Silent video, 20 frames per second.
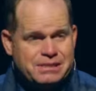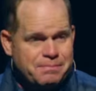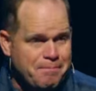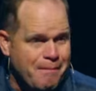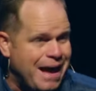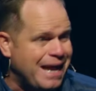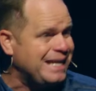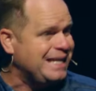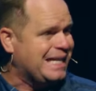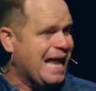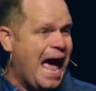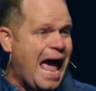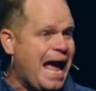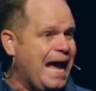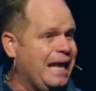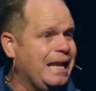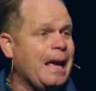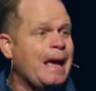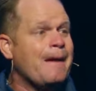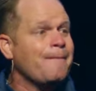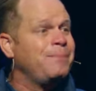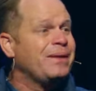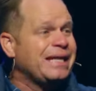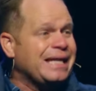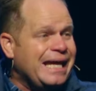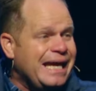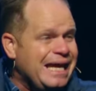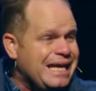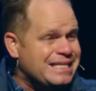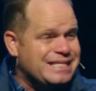is mundane.
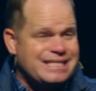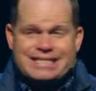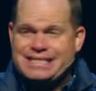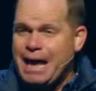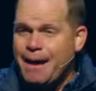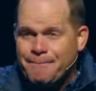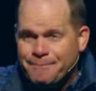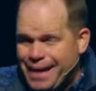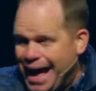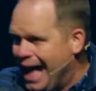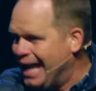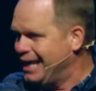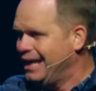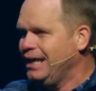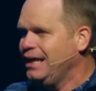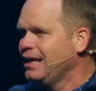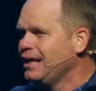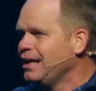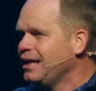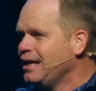Please, somebody,